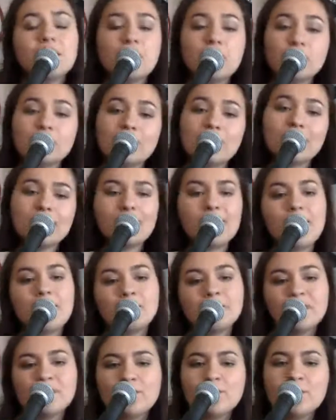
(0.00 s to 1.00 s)
Well, I've
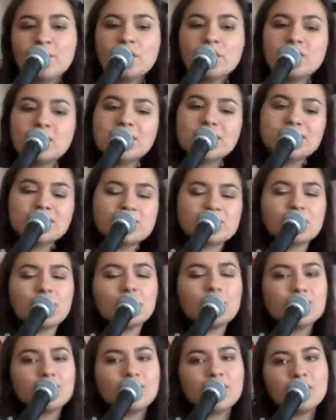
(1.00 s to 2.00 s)
been rolling
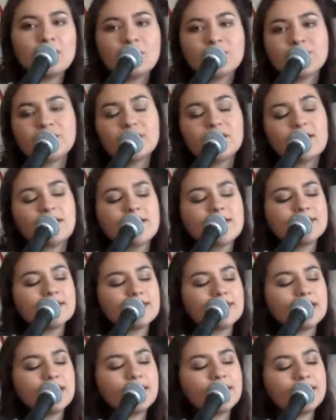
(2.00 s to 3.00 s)
solo for
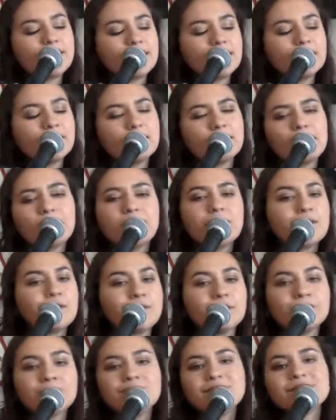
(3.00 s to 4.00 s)
19
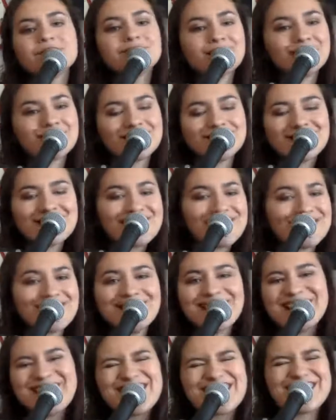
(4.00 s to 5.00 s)
years,
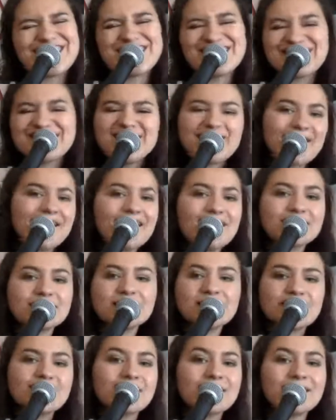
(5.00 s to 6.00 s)
and it
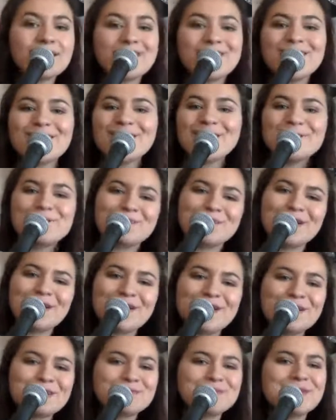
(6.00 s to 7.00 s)
doesn't
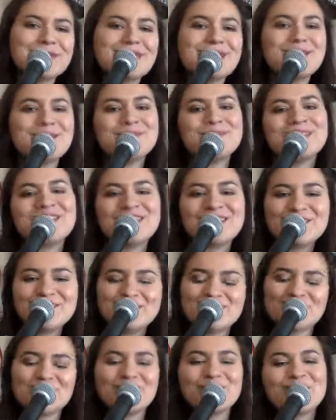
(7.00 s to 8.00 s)
bug me, but love
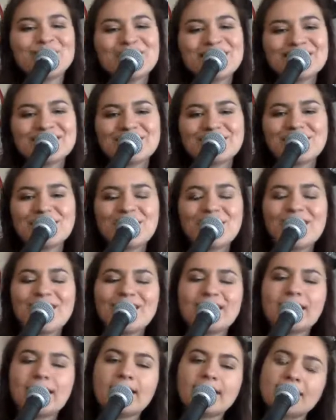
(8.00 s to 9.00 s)
stories are
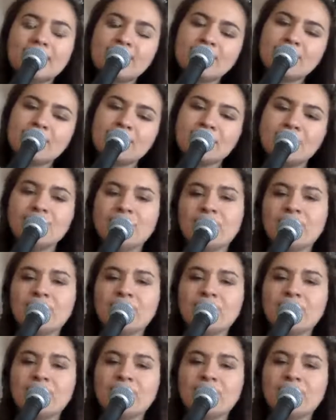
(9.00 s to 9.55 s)
all I hear.